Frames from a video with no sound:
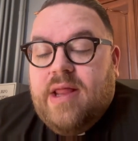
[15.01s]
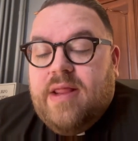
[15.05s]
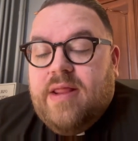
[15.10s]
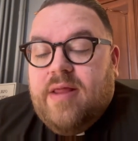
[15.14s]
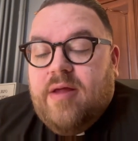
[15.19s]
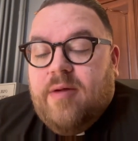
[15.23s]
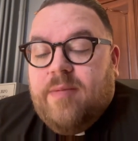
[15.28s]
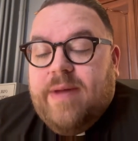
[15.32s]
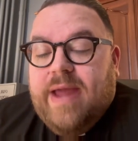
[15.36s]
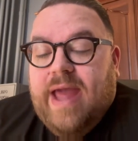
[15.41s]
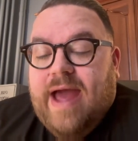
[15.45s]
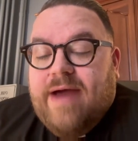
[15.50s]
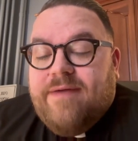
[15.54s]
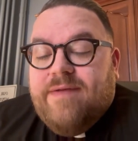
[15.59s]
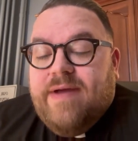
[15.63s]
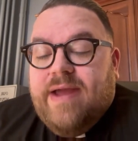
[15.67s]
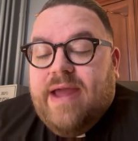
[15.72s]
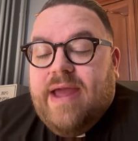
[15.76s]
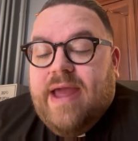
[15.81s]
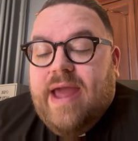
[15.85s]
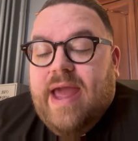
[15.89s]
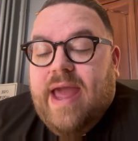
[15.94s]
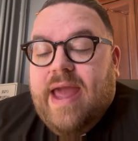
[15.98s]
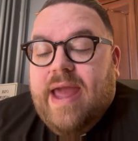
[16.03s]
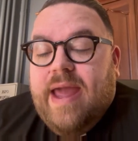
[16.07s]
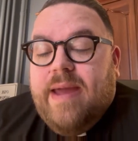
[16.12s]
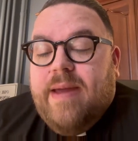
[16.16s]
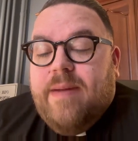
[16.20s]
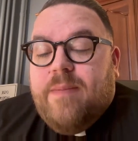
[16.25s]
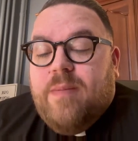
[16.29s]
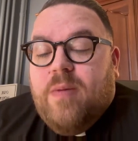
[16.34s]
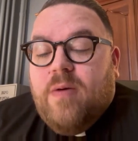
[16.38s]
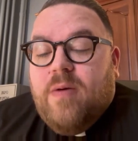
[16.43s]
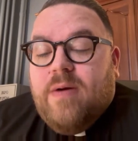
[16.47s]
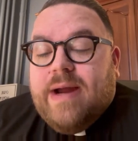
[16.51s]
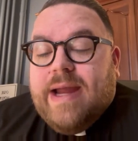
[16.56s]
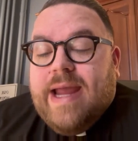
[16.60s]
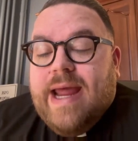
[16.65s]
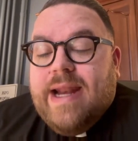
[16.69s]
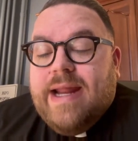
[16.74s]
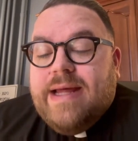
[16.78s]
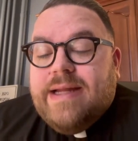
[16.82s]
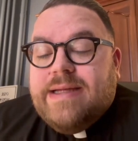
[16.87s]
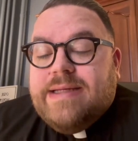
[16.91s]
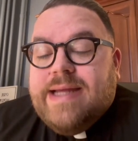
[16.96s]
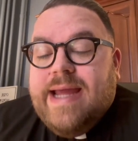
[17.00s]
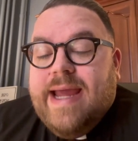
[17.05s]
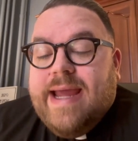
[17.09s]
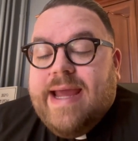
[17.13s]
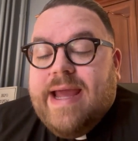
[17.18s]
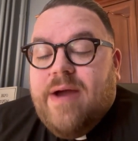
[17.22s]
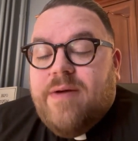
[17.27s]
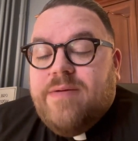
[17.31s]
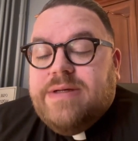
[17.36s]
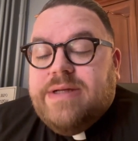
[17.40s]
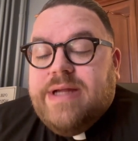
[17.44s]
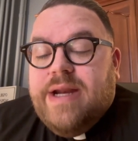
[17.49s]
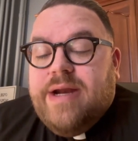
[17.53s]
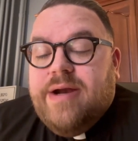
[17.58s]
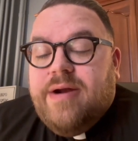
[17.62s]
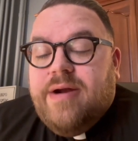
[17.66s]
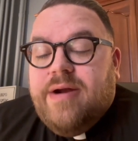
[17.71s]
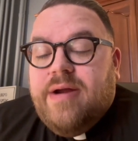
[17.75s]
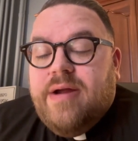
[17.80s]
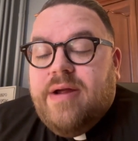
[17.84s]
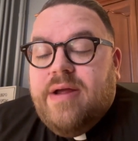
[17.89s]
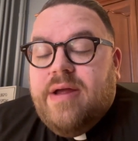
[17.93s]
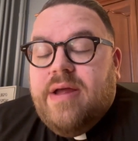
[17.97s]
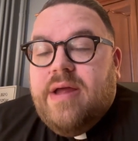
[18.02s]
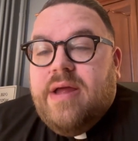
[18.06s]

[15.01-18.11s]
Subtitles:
They'll be having a porchetta takeout dinner